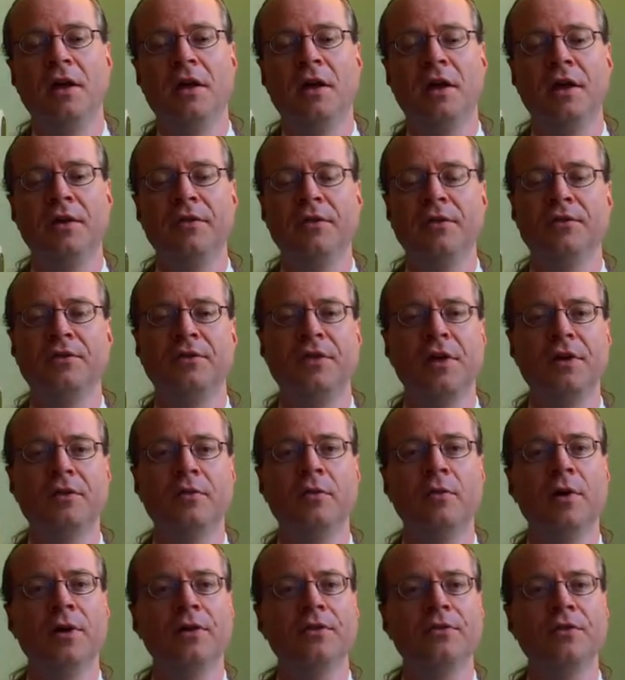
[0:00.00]
There's
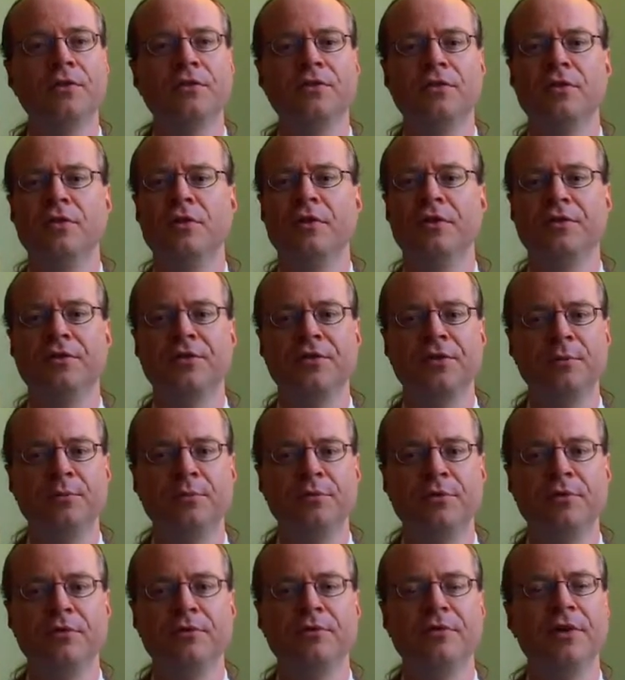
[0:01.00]
10 questions. They're all
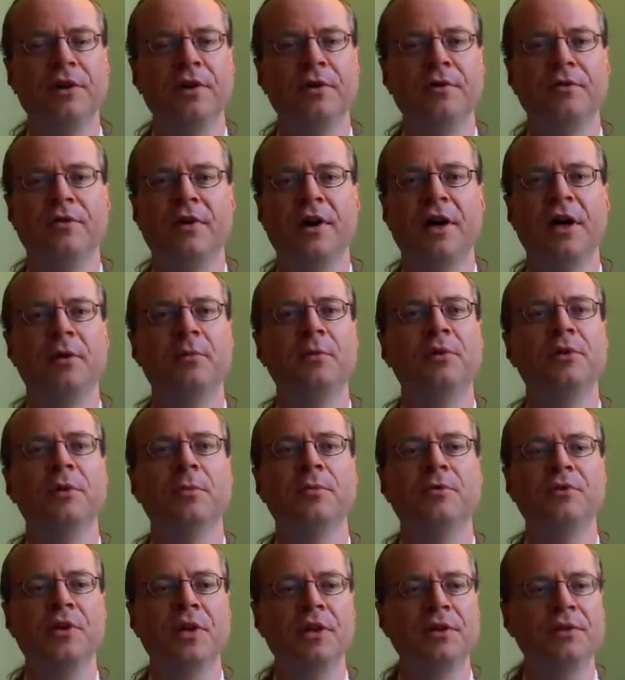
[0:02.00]
simple, verifiable,
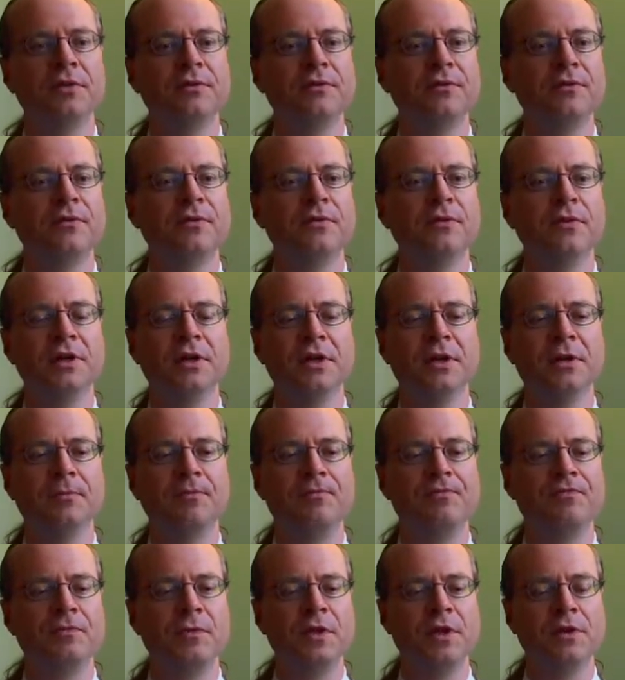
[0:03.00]
objective. So
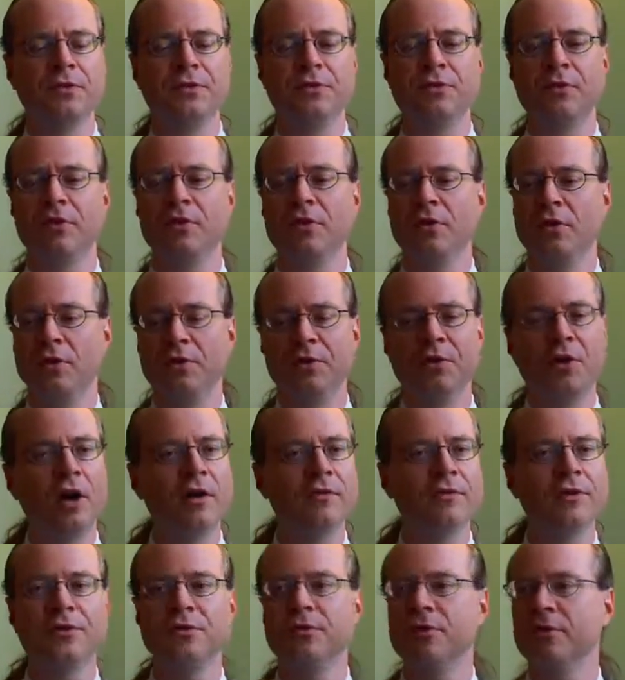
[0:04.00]
the loan
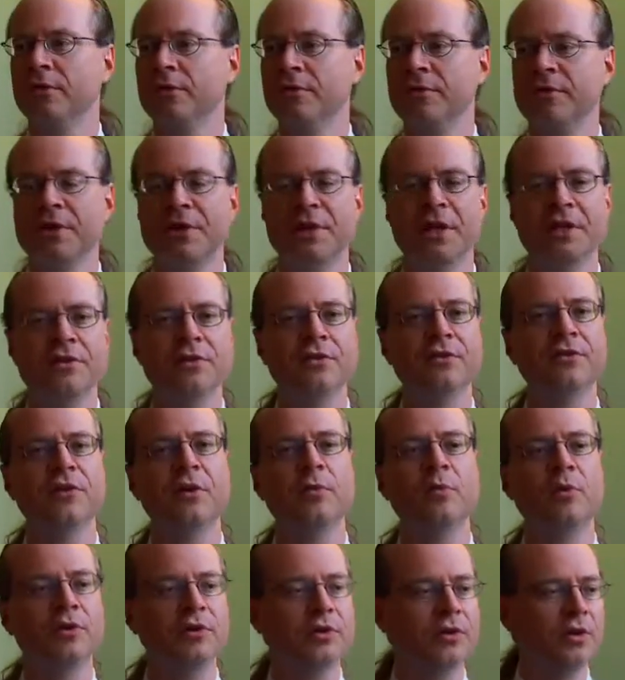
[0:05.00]
officer or the field agent,
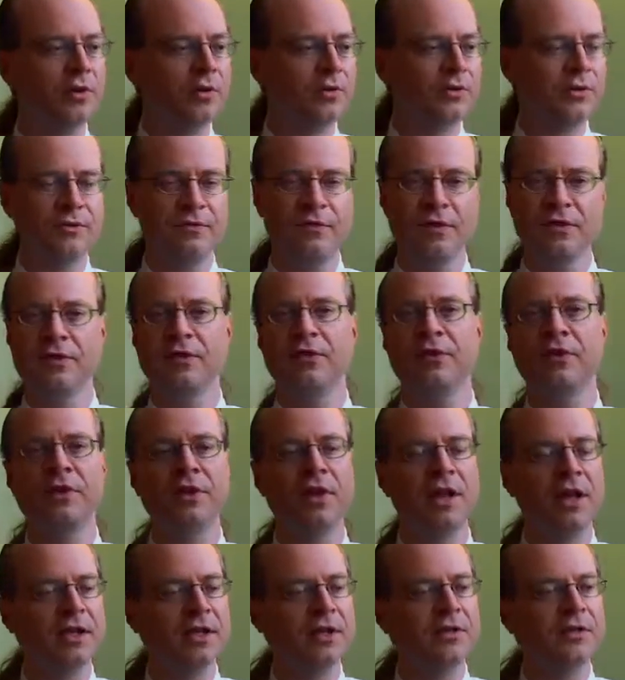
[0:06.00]
someone goes and visits the
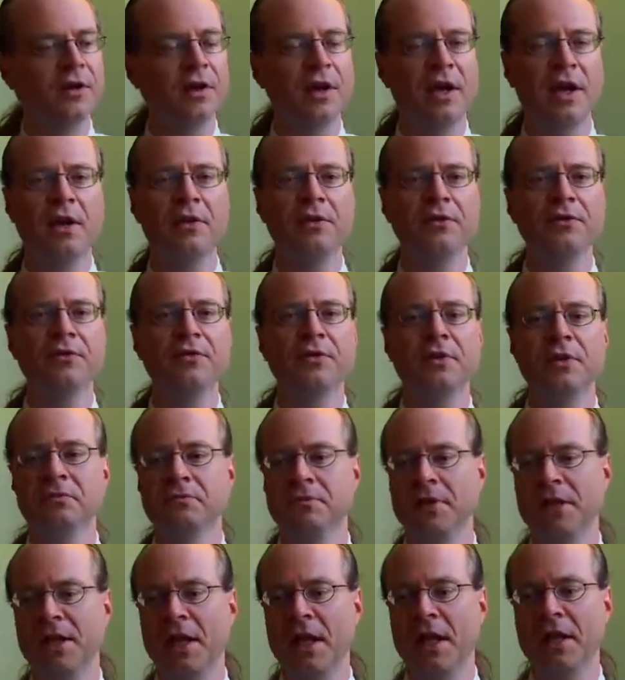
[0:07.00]
client in their house
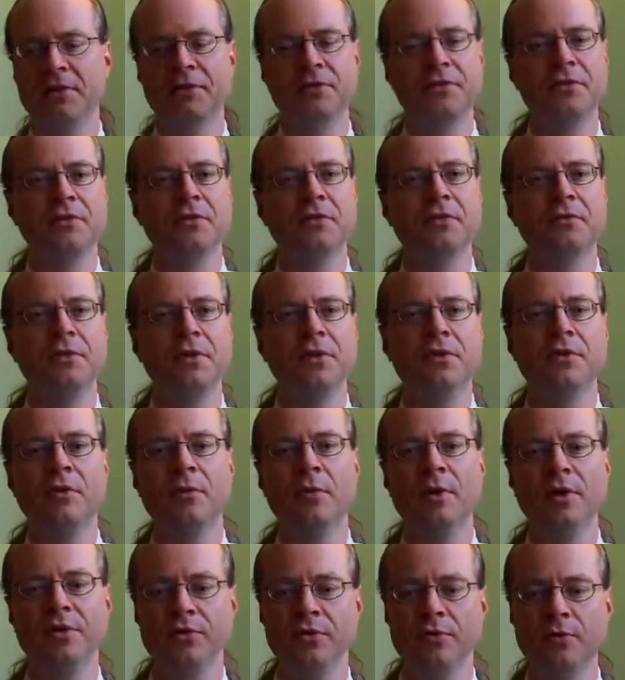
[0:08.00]
and asks, the
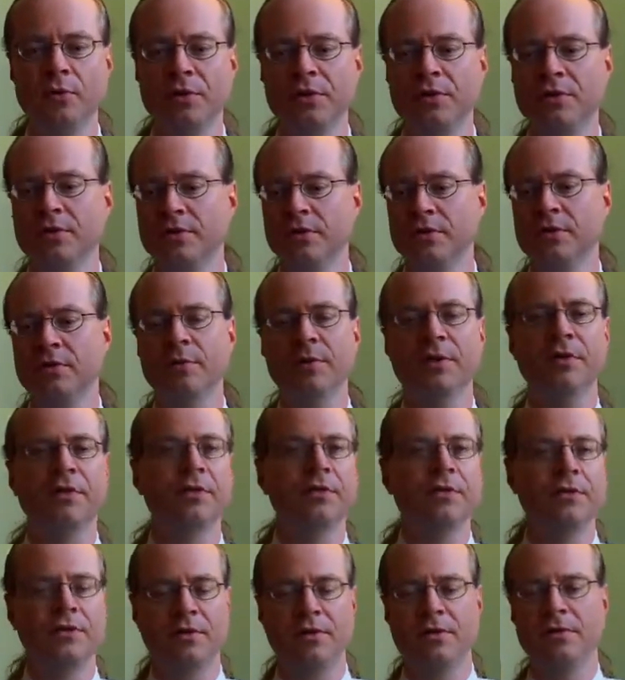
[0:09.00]
questions. What do you cook
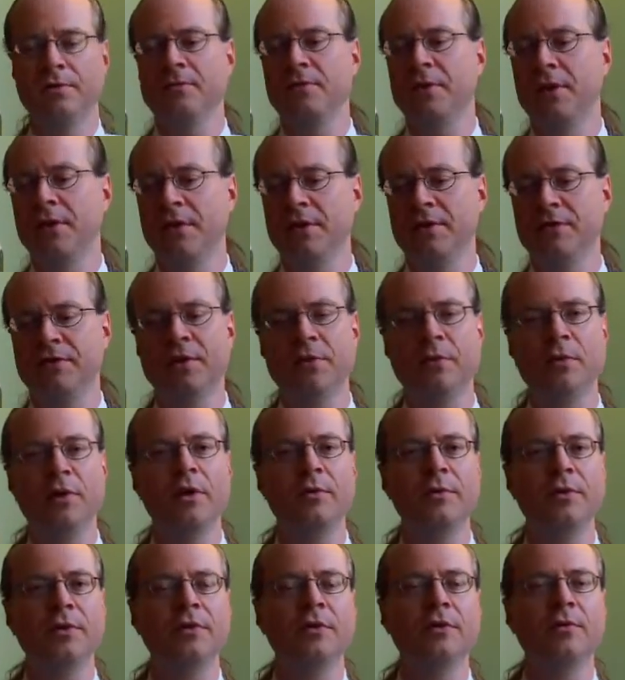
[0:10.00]
with? And they say,
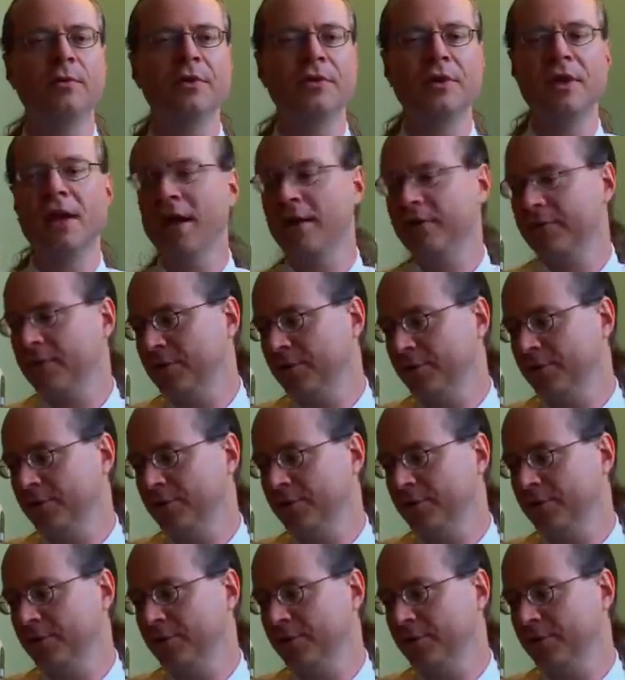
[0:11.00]
well, we cook with gas.